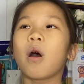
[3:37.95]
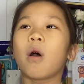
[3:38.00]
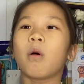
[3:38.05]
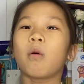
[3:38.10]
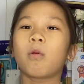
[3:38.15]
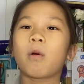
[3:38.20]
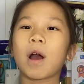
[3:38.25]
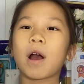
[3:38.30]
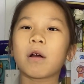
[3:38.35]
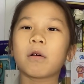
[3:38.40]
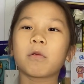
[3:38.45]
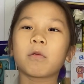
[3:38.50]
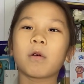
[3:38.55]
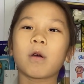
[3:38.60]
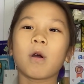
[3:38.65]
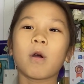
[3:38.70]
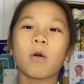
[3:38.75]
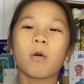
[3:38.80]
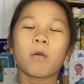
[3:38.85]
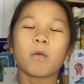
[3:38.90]
Well,
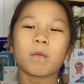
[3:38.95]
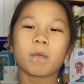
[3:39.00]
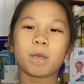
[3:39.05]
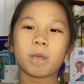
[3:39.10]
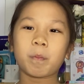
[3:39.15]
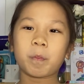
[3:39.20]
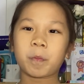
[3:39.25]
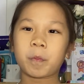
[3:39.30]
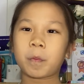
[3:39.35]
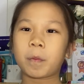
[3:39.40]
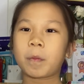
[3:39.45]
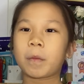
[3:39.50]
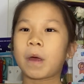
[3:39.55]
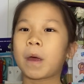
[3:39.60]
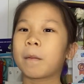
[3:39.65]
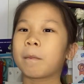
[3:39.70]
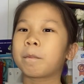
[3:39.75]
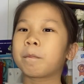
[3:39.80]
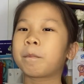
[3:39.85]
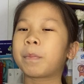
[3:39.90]

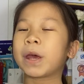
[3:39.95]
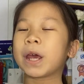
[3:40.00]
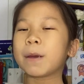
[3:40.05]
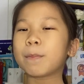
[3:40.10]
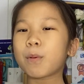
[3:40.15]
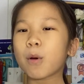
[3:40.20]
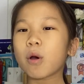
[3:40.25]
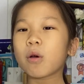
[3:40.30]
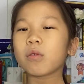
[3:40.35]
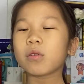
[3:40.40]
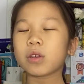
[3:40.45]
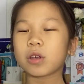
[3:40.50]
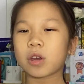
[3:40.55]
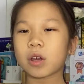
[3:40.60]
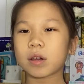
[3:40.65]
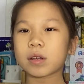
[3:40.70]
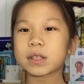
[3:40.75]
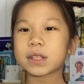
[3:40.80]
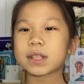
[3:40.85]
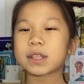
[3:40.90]
people
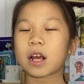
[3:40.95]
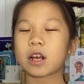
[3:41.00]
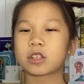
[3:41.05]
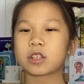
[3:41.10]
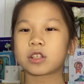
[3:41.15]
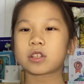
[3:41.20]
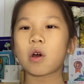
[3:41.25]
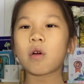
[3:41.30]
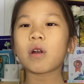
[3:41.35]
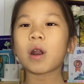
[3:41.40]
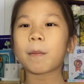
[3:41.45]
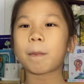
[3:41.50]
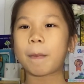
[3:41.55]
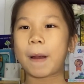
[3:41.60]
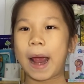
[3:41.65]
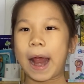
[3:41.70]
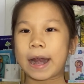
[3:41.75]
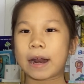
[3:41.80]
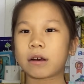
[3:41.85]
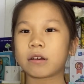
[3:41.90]
use the solar
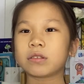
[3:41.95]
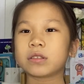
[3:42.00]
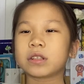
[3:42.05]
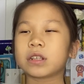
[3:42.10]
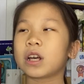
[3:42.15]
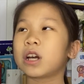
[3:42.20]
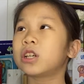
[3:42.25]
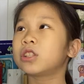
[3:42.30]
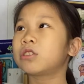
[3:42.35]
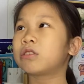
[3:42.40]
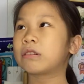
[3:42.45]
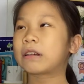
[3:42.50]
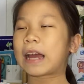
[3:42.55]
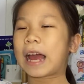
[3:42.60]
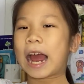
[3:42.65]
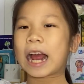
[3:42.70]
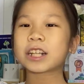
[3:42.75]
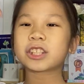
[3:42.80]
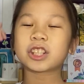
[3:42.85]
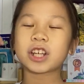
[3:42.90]
panels to
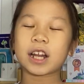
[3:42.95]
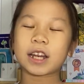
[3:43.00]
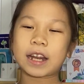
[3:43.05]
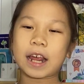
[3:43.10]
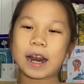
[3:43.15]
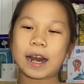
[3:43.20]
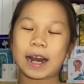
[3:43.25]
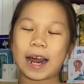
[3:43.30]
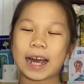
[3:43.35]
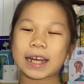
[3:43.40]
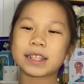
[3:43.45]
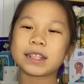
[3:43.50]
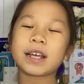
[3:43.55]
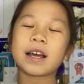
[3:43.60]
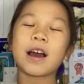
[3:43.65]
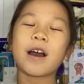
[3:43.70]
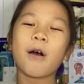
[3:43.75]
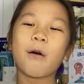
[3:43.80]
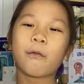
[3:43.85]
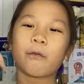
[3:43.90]
catch the light
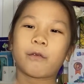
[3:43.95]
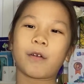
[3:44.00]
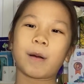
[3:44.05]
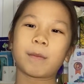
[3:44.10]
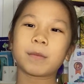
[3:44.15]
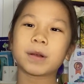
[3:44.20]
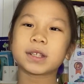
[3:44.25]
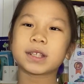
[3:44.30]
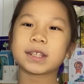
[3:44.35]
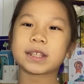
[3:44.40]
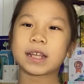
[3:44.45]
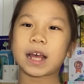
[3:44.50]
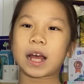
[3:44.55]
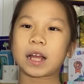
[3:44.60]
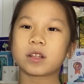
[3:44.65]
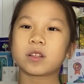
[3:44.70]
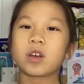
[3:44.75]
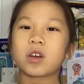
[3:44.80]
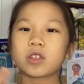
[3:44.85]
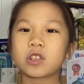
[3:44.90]
from the
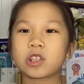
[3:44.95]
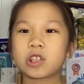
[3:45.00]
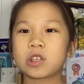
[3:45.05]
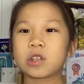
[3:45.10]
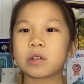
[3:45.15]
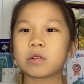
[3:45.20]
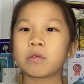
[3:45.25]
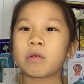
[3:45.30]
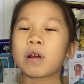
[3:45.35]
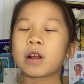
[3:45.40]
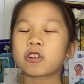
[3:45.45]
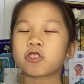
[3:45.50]
sun to